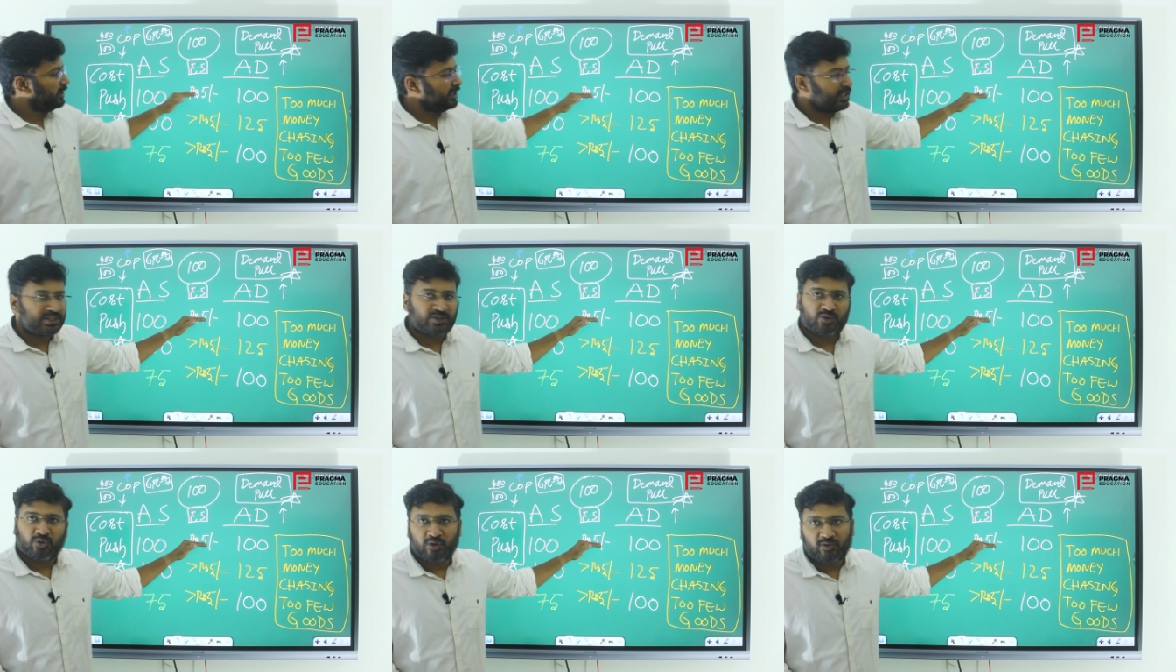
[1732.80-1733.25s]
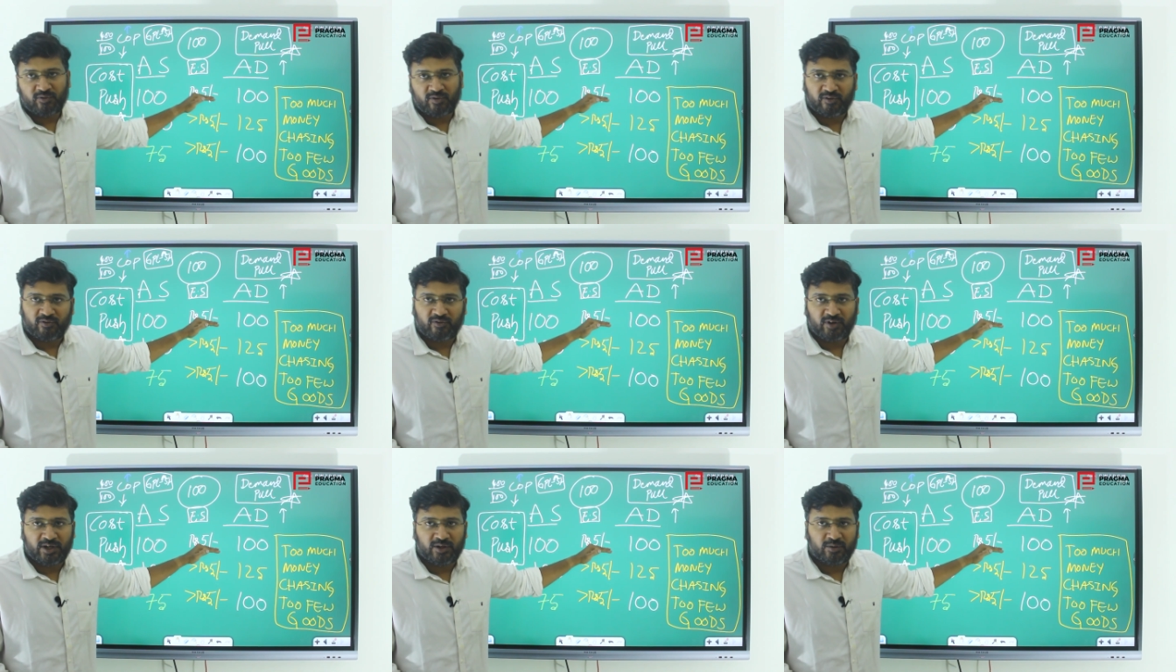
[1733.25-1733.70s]
it is sold for
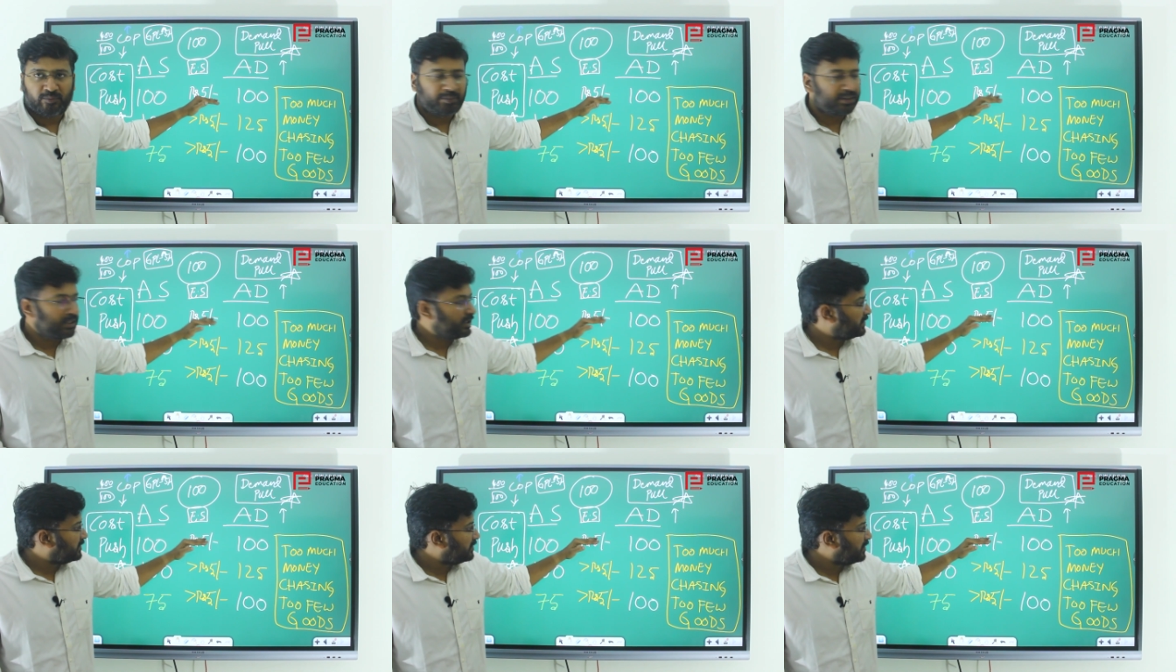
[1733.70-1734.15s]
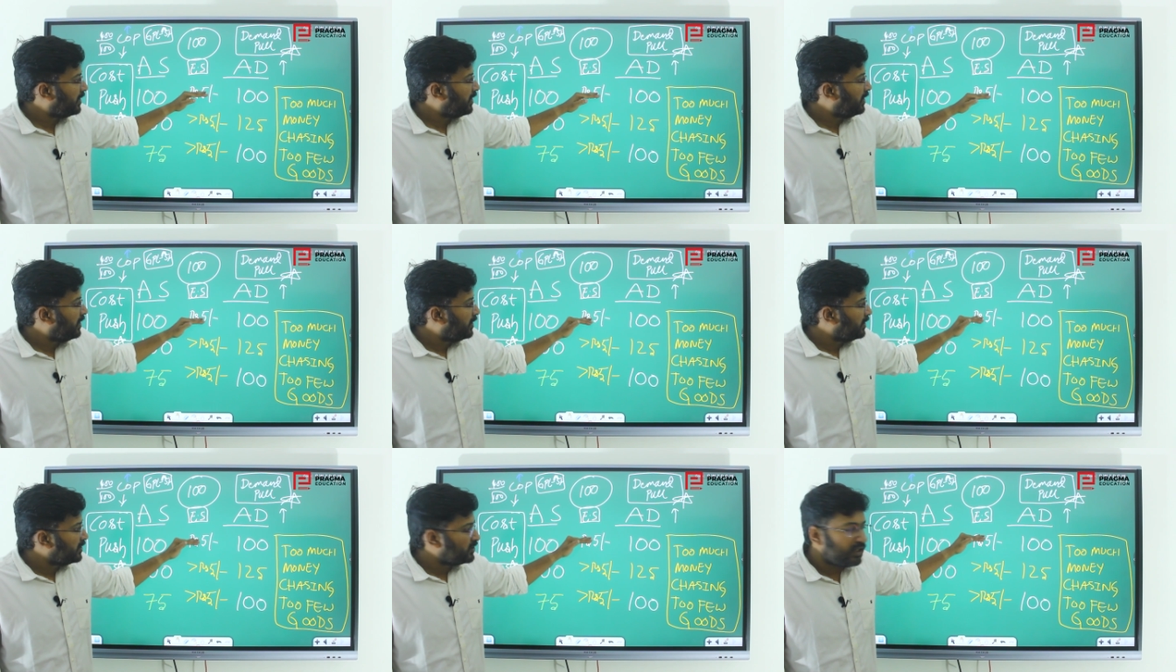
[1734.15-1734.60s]
5 rupees.
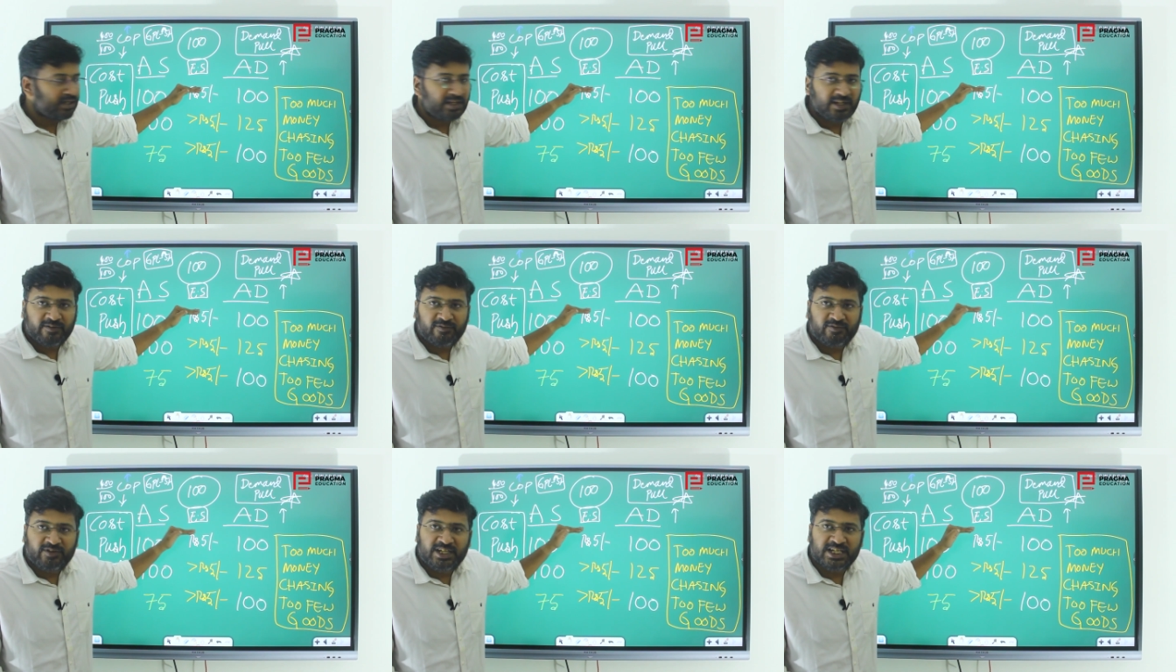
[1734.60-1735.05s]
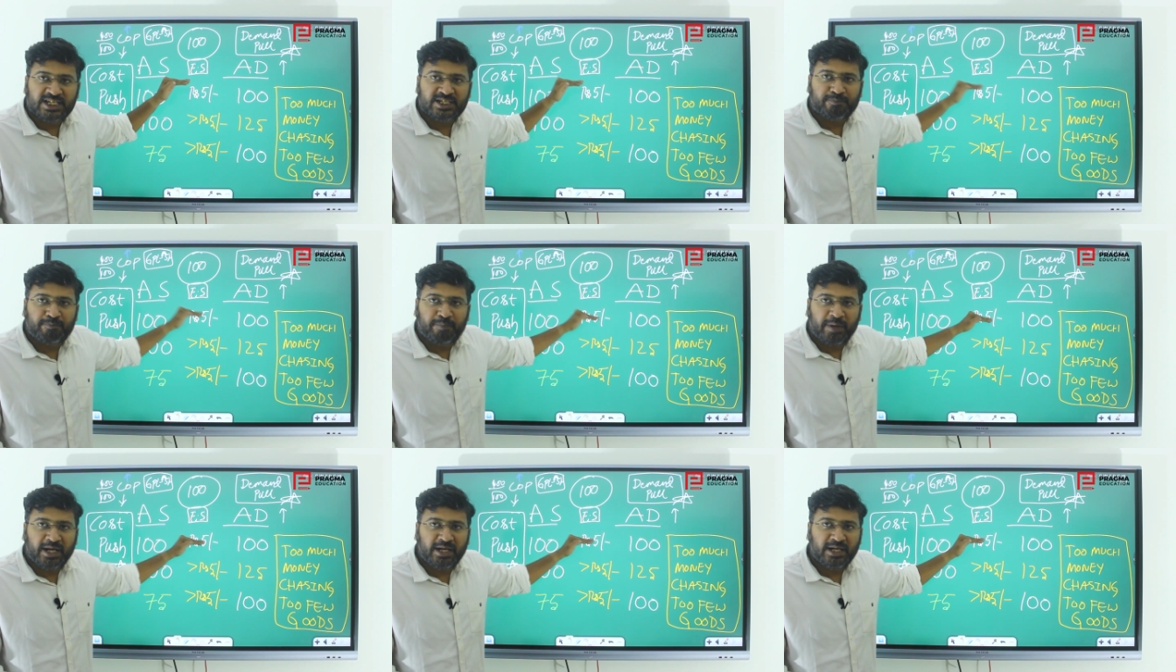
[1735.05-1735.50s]
So if
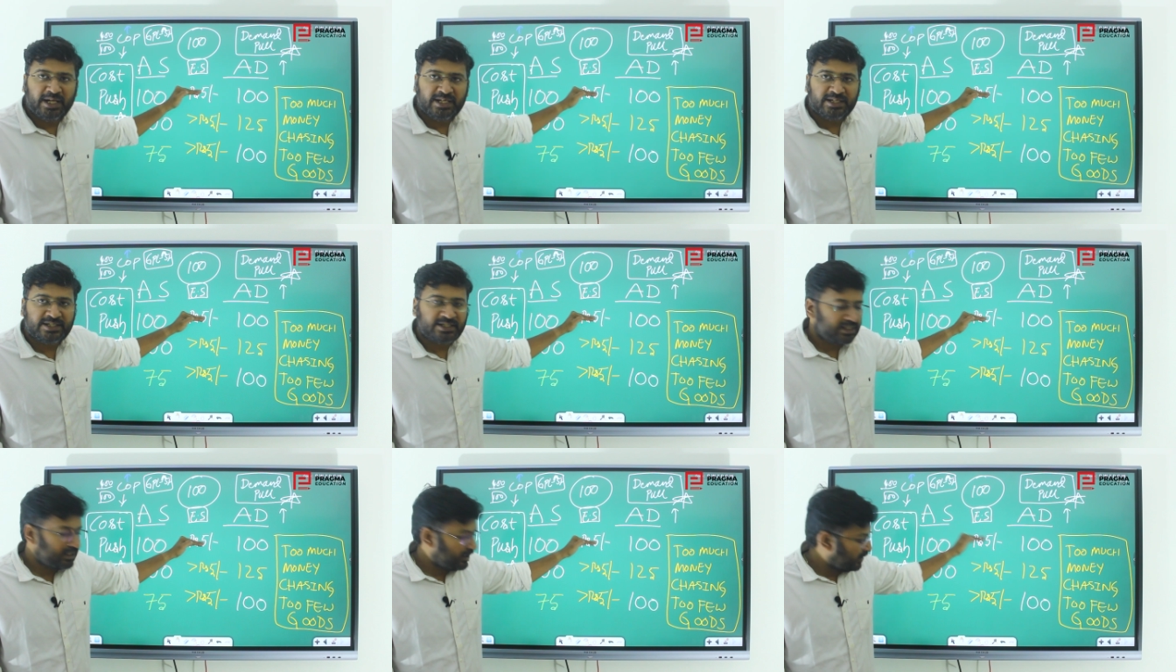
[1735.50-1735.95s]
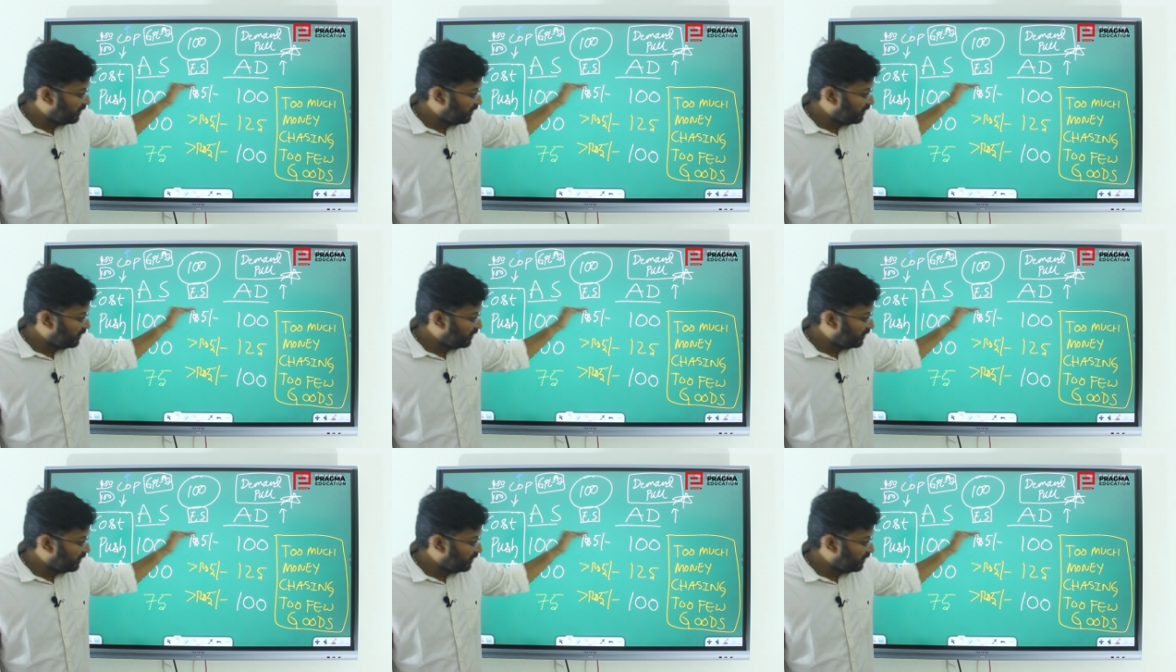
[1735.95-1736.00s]
this pen is